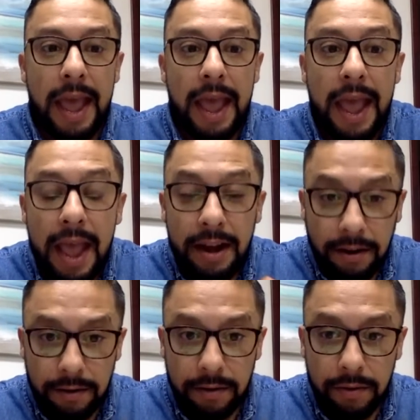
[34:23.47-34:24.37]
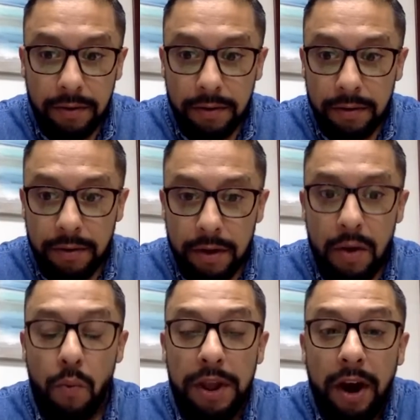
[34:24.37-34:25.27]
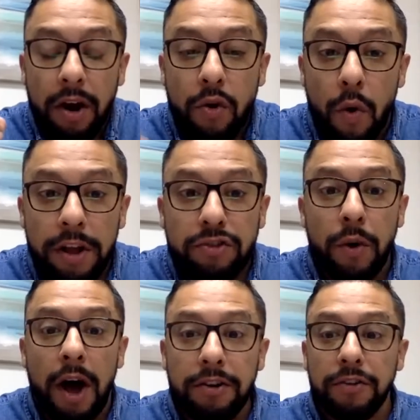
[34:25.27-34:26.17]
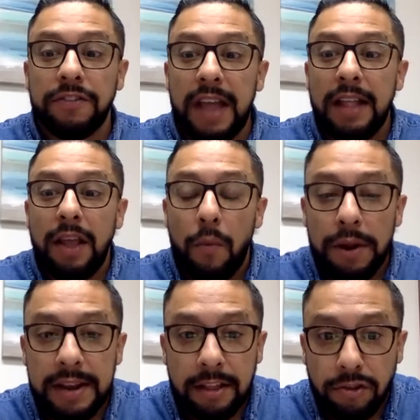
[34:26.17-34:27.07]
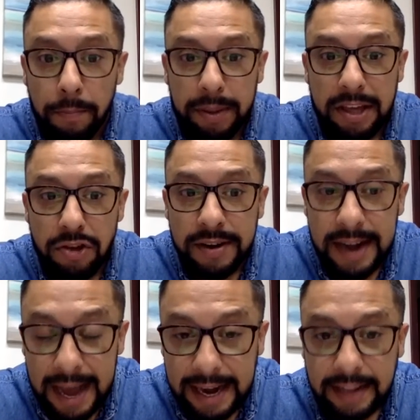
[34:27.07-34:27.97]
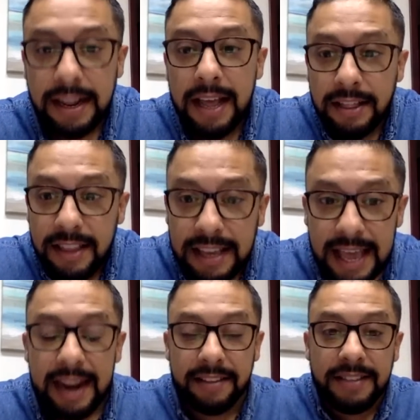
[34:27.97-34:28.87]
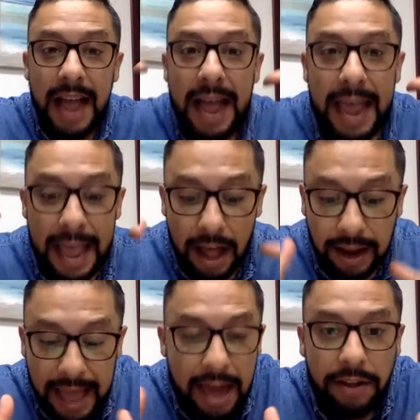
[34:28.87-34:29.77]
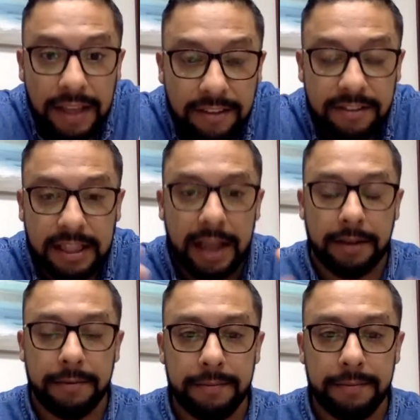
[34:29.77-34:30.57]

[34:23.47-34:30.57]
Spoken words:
And we are going to understand that we need to be united to get us the hell out of this thing.